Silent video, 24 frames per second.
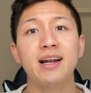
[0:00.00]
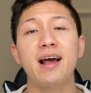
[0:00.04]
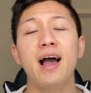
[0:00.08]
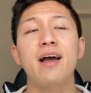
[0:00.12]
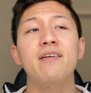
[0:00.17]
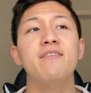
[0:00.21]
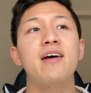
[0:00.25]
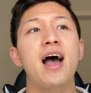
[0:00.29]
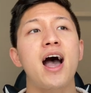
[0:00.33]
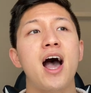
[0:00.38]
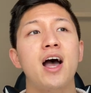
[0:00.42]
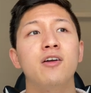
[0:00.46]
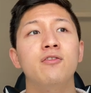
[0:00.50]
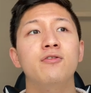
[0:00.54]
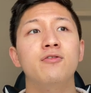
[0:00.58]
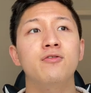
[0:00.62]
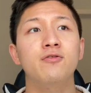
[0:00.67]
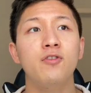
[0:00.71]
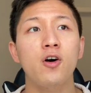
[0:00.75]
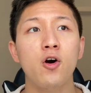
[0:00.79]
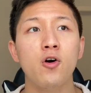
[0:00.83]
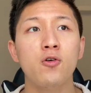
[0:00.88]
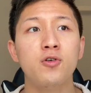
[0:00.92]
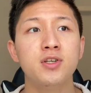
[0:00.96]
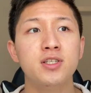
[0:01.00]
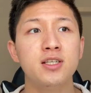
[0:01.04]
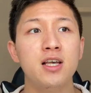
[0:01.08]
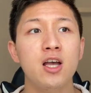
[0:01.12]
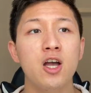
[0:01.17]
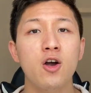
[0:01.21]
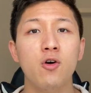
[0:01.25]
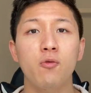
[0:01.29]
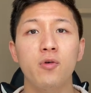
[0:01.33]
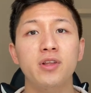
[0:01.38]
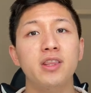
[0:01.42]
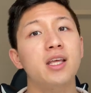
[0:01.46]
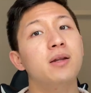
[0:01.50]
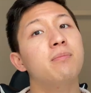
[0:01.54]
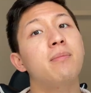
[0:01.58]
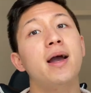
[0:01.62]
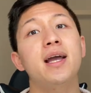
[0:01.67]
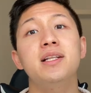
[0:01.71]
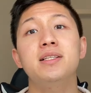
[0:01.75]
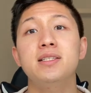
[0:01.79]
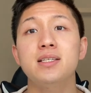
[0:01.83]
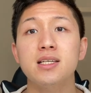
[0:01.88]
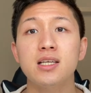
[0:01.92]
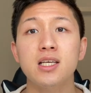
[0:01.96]
I've had folks within my
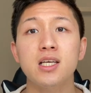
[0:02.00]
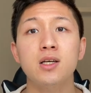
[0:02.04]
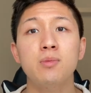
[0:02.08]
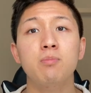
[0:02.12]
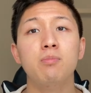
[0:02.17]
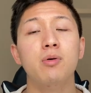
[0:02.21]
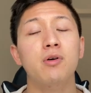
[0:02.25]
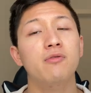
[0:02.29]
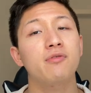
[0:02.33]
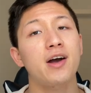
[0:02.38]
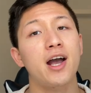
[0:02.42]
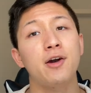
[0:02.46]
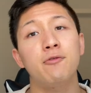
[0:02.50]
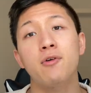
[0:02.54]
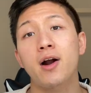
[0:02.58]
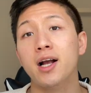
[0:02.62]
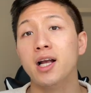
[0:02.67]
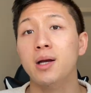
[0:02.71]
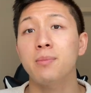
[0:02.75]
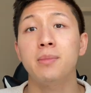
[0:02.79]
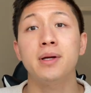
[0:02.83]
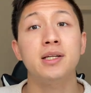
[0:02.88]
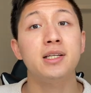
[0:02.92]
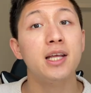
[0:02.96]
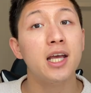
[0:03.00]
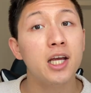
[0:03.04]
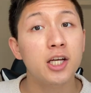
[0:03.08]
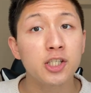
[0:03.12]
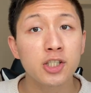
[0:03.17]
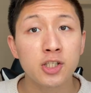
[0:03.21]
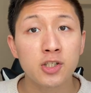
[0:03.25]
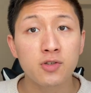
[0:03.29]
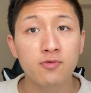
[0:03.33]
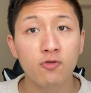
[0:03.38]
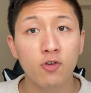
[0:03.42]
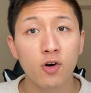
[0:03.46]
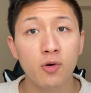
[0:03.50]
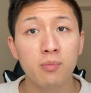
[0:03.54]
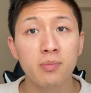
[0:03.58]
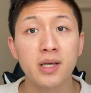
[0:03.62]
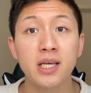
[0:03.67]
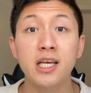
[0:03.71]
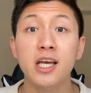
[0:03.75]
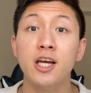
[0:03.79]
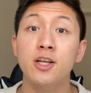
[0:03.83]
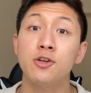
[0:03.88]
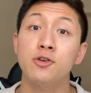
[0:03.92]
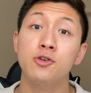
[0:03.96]
team provide recommendations for
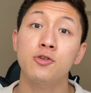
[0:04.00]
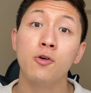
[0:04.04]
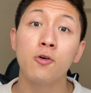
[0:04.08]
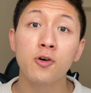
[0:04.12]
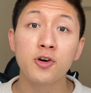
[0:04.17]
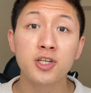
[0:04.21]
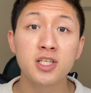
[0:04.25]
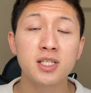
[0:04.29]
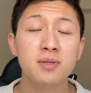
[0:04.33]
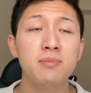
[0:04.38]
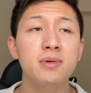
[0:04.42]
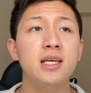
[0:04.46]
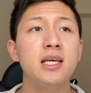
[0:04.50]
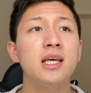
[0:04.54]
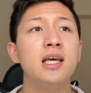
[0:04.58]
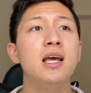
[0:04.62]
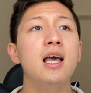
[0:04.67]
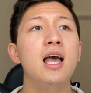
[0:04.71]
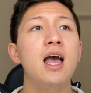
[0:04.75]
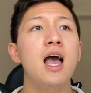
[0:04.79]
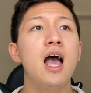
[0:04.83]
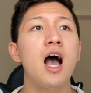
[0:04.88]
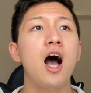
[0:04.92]
me, endorse me.